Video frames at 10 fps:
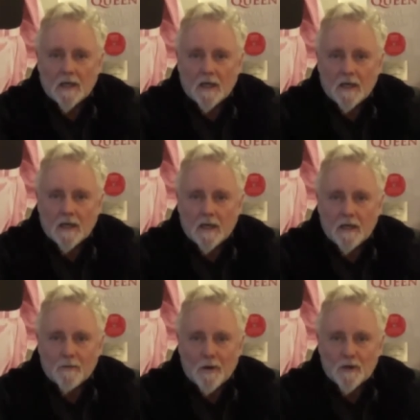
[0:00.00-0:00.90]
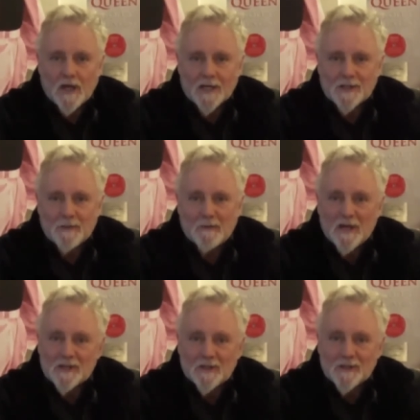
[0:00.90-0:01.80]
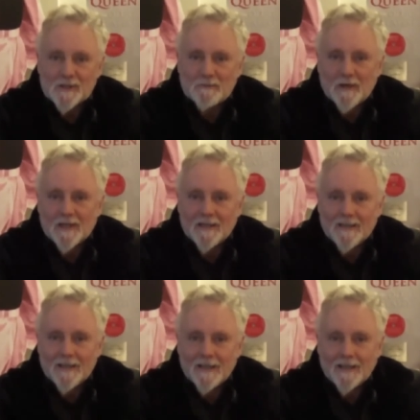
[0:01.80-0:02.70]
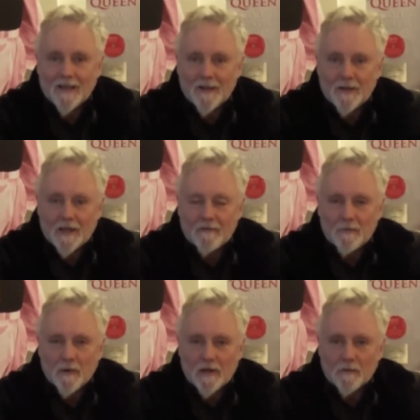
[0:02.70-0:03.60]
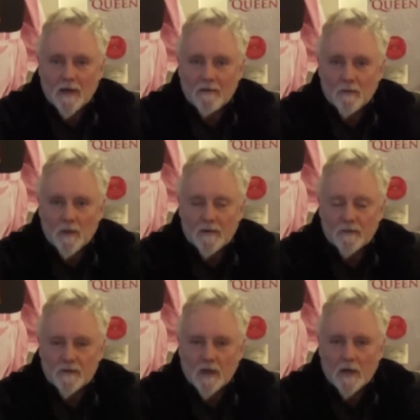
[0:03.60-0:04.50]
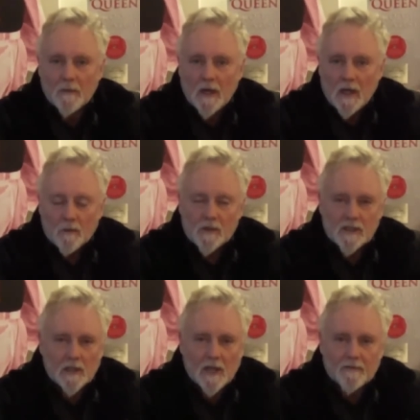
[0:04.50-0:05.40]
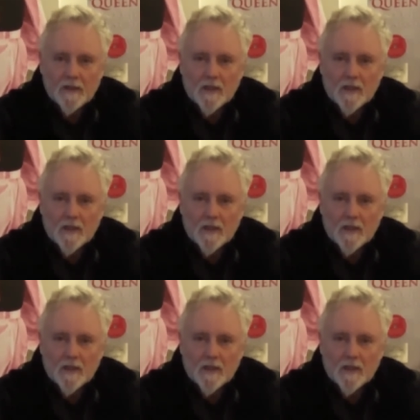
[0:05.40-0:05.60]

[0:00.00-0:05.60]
Uh, it won't tax their patience, but it, it, uh, I think everybody will have a wonderful time. We still